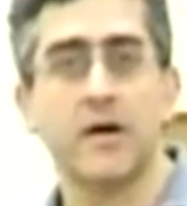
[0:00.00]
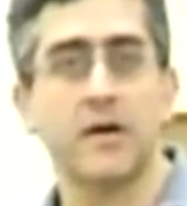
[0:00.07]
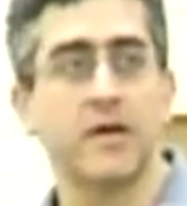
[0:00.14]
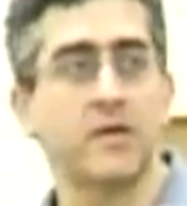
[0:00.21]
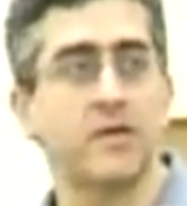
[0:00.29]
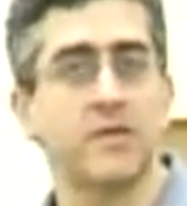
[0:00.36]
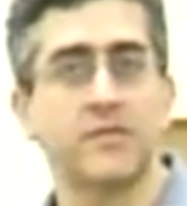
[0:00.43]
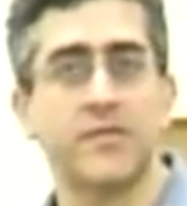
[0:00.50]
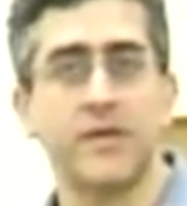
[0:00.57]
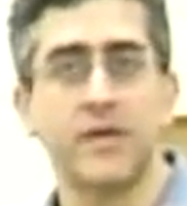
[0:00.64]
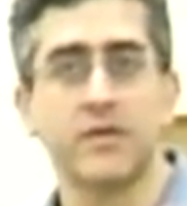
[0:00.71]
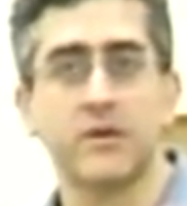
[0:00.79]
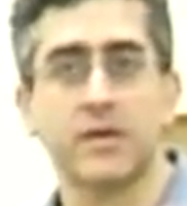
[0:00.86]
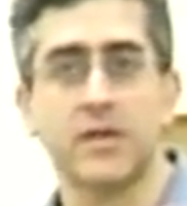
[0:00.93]
in this
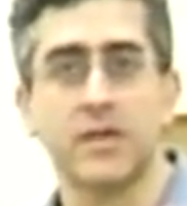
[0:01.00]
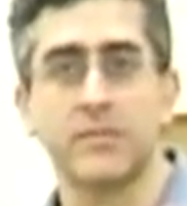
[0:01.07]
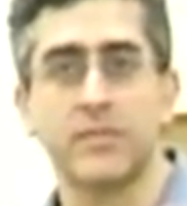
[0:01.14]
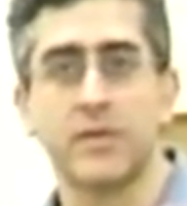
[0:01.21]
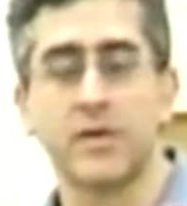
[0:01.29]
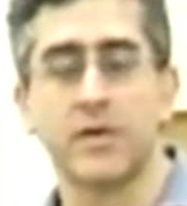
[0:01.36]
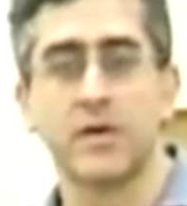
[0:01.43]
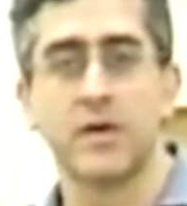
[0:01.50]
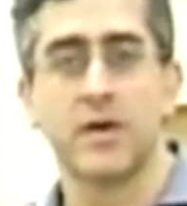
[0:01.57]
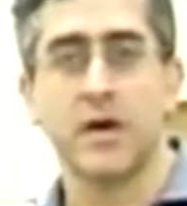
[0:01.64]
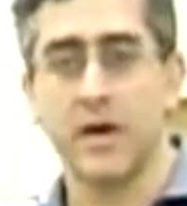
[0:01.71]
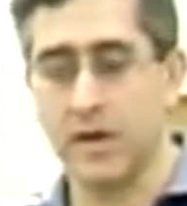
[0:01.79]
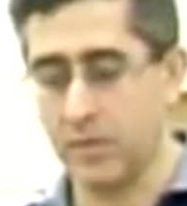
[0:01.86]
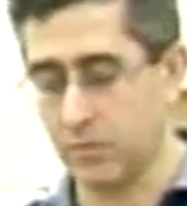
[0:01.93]
video clip,
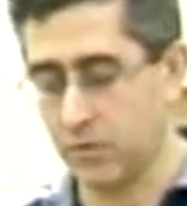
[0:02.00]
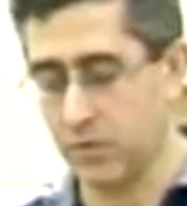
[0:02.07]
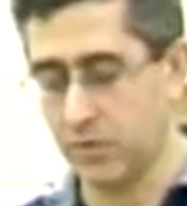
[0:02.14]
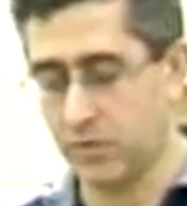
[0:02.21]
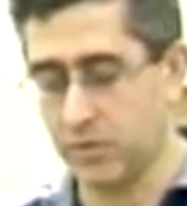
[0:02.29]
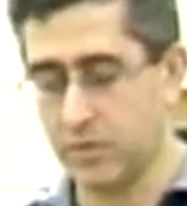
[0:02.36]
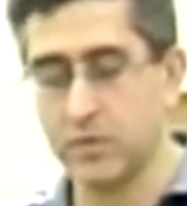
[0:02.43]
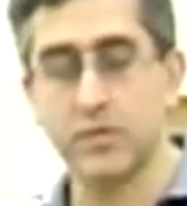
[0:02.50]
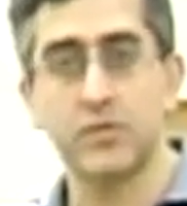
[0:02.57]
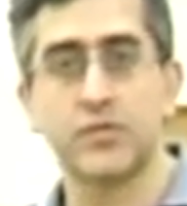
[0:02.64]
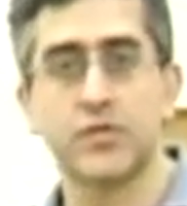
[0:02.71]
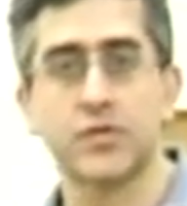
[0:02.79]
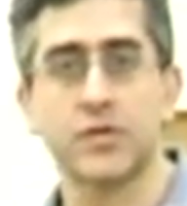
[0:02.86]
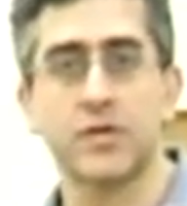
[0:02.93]
I am going to
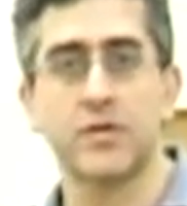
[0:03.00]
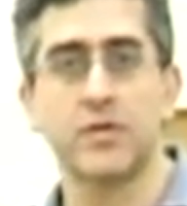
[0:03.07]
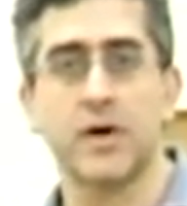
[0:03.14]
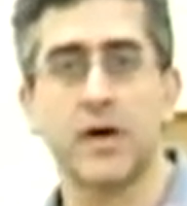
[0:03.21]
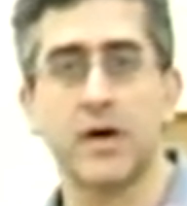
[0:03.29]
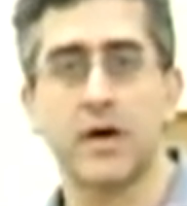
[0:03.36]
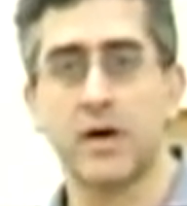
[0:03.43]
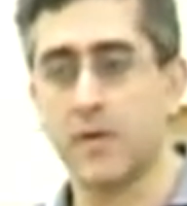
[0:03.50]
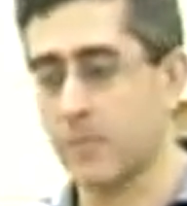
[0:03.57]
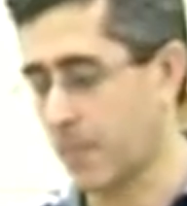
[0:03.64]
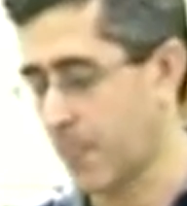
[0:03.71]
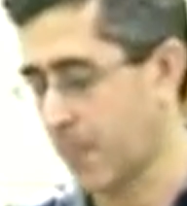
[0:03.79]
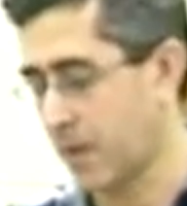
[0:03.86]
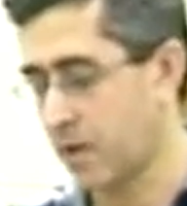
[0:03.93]
show you
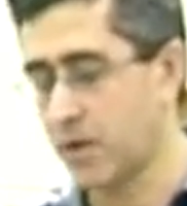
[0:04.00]
how